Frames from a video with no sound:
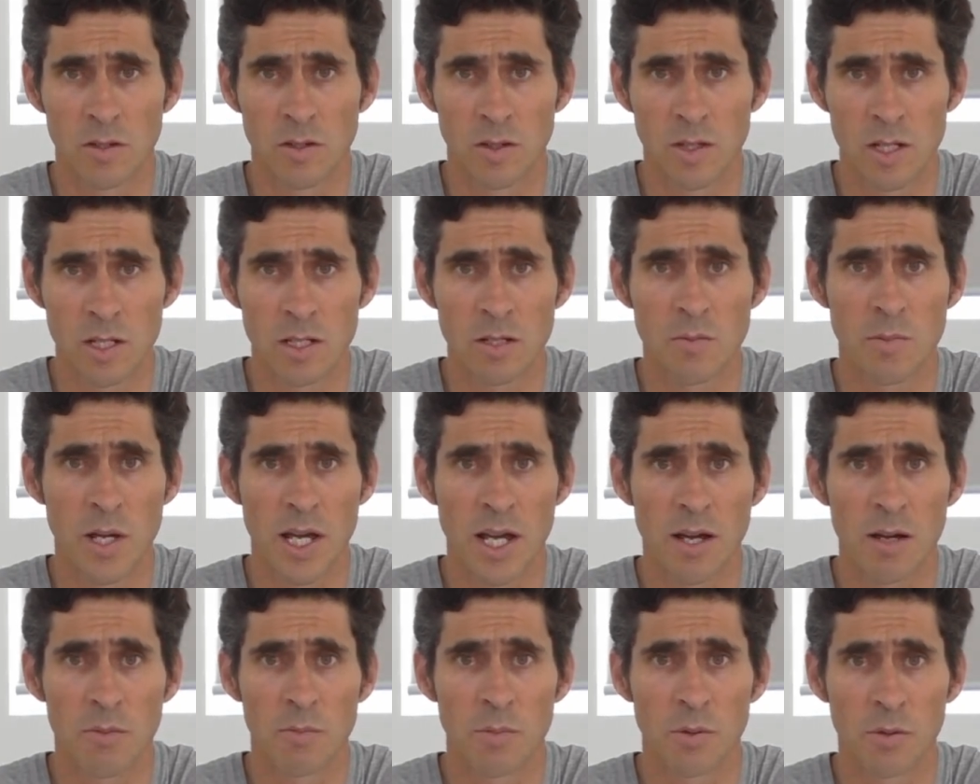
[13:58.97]
think
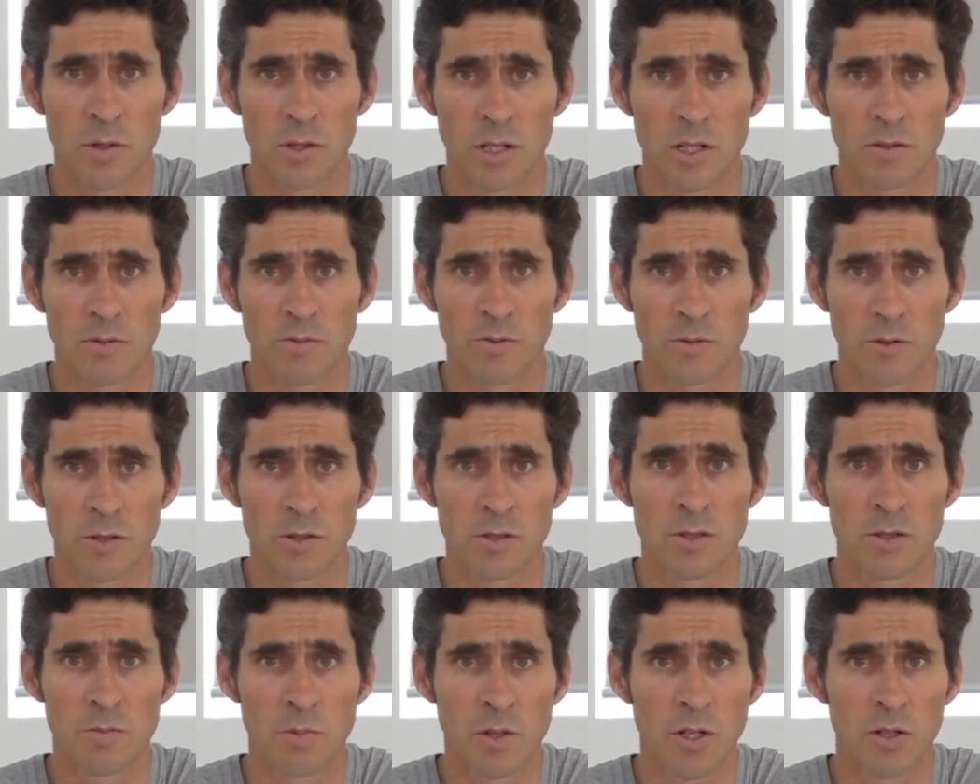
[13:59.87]
about putting fruit
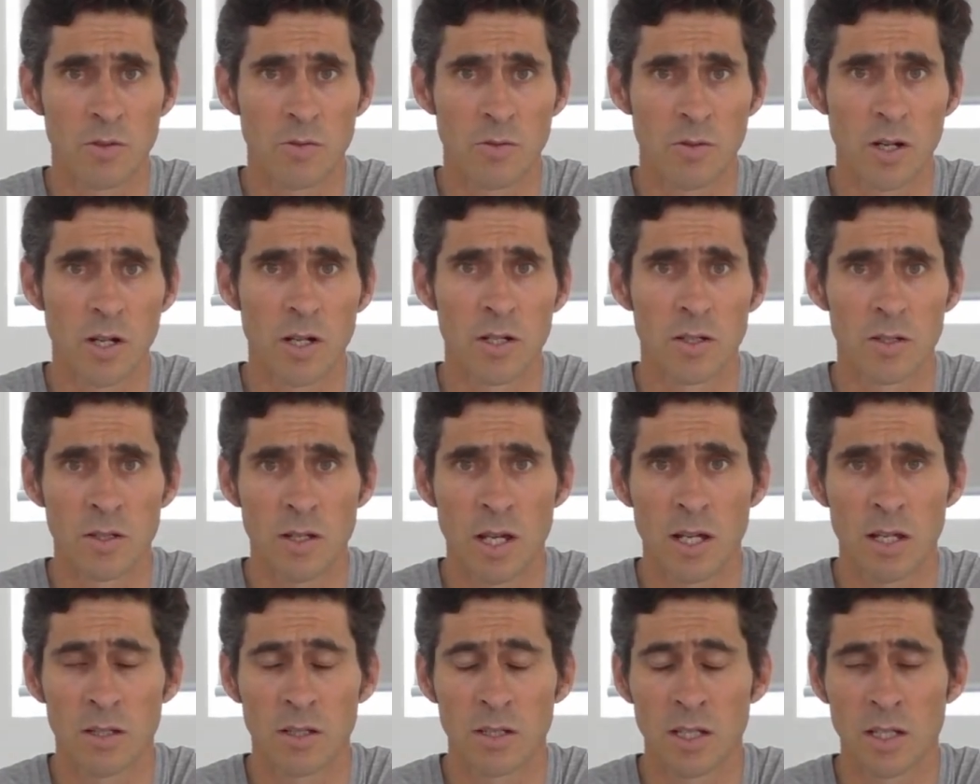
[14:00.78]
to bulk wine
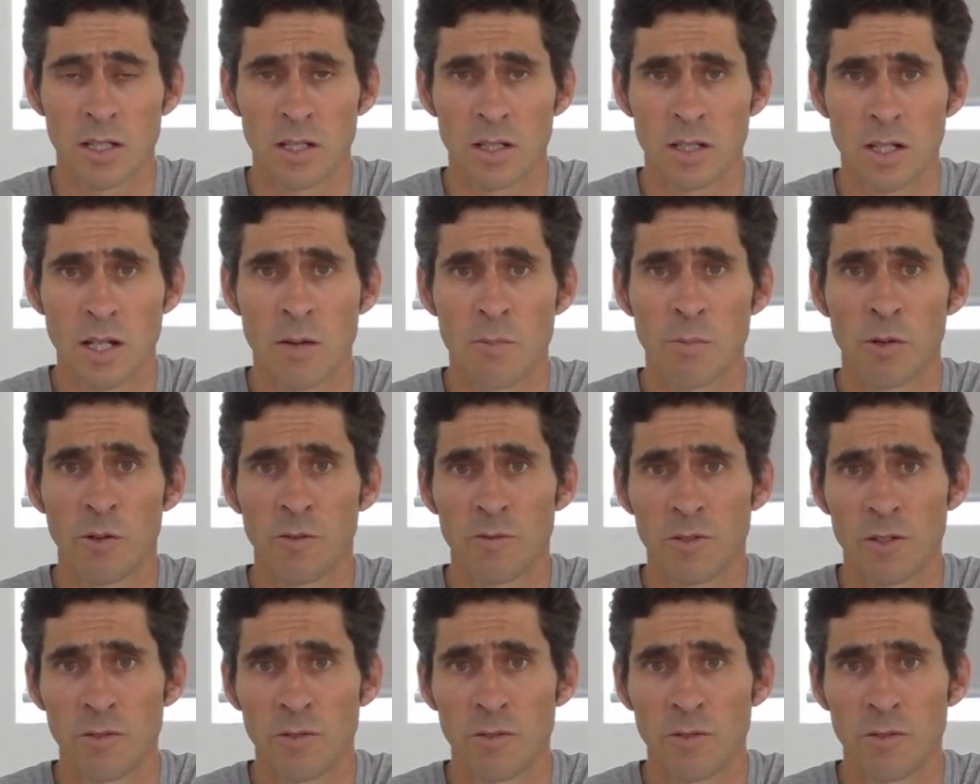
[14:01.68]
and get a number of